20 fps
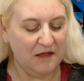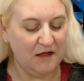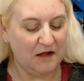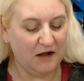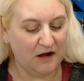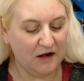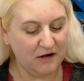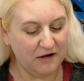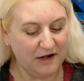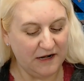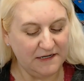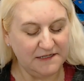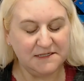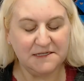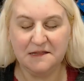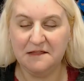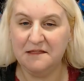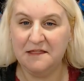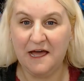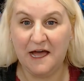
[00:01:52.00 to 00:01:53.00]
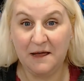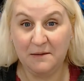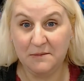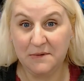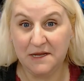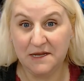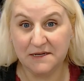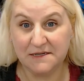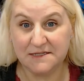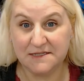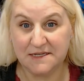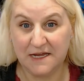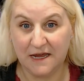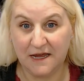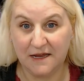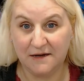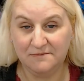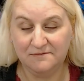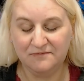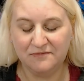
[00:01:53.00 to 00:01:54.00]
All right, that being
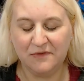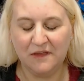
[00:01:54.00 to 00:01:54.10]
said,